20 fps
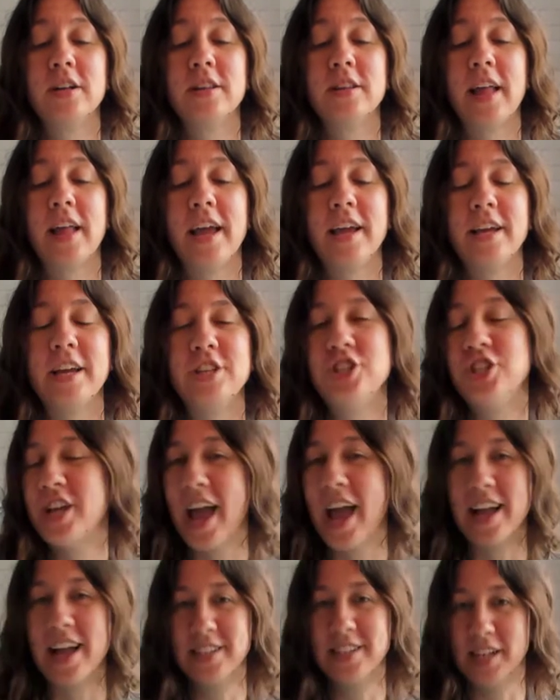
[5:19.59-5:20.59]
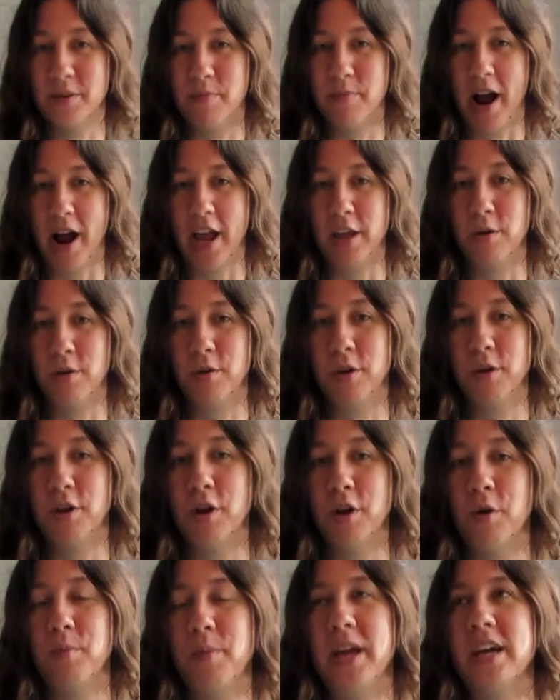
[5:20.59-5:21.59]
like enchanted by you, you
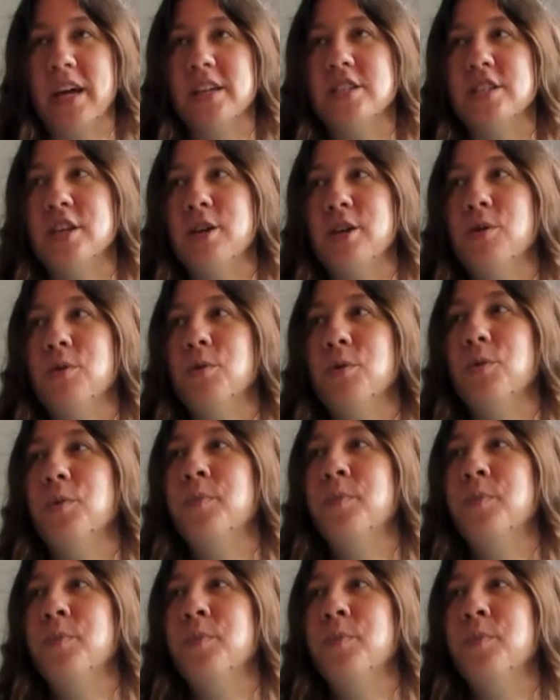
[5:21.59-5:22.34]
know, because you